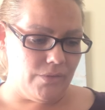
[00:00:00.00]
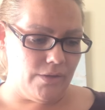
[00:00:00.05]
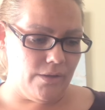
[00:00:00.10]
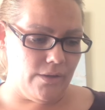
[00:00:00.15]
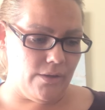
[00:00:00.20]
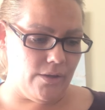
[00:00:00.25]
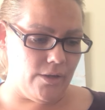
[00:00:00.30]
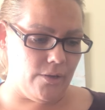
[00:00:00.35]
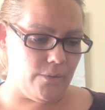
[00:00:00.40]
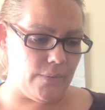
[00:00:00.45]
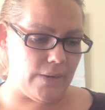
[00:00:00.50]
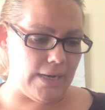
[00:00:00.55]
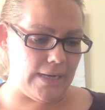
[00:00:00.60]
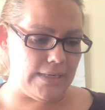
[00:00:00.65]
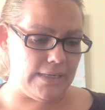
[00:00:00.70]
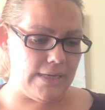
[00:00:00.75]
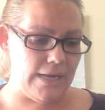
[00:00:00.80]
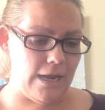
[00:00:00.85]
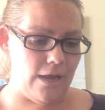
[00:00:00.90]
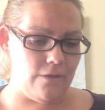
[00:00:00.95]
All right,
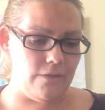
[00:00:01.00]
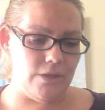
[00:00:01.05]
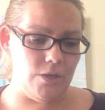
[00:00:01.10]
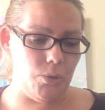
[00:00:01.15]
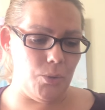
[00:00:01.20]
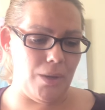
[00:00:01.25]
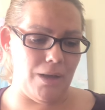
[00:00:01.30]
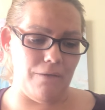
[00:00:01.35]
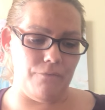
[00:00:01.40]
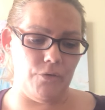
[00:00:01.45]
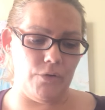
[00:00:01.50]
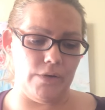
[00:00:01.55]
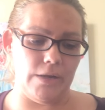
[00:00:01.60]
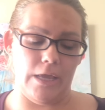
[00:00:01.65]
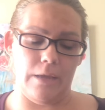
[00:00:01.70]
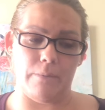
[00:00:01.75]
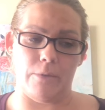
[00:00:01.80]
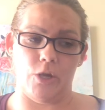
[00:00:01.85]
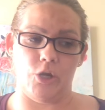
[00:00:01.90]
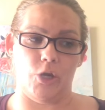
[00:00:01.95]
now that you have your
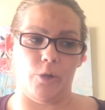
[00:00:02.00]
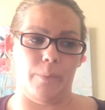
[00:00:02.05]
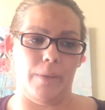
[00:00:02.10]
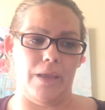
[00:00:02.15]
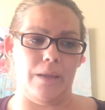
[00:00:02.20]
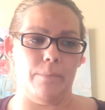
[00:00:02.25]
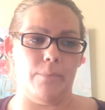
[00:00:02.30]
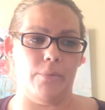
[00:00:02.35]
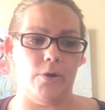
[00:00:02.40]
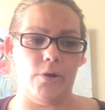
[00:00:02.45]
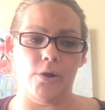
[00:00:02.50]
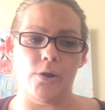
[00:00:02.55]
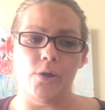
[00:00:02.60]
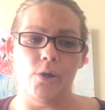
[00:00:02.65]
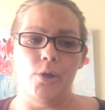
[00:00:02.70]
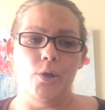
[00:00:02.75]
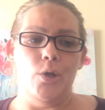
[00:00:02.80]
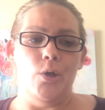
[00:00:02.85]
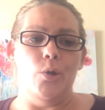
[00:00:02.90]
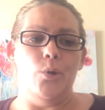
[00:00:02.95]
name on your paper,
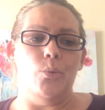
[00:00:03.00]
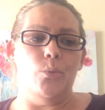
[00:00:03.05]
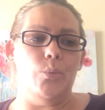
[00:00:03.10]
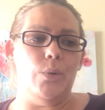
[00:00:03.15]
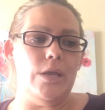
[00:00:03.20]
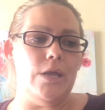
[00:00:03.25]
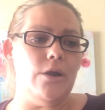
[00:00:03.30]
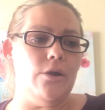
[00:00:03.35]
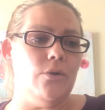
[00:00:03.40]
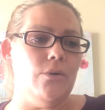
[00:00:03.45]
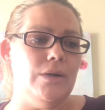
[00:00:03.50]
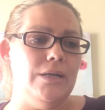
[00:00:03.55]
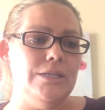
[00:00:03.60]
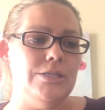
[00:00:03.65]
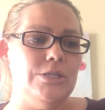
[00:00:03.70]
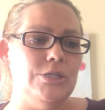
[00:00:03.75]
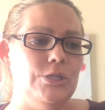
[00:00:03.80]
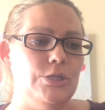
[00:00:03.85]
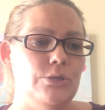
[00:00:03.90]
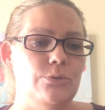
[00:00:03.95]
we are going
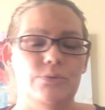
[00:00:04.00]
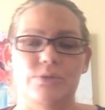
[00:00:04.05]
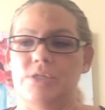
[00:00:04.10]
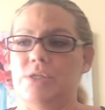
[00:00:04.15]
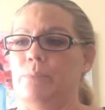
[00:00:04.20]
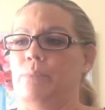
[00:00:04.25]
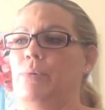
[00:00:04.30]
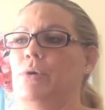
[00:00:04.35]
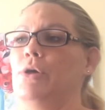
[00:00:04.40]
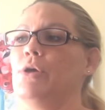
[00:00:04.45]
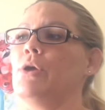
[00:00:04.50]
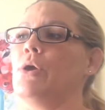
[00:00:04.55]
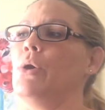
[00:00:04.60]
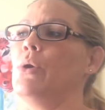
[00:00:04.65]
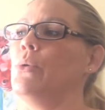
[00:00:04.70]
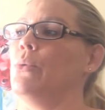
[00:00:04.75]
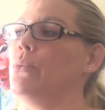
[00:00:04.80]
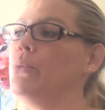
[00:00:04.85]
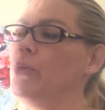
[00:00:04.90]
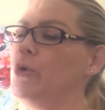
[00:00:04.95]
to use the book
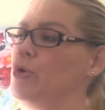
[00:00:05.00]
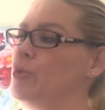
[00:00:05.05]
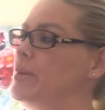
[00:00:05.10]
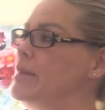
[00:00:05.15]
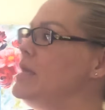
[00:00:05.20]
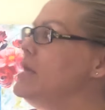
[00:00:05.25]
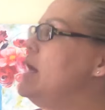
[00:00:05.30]
Ruby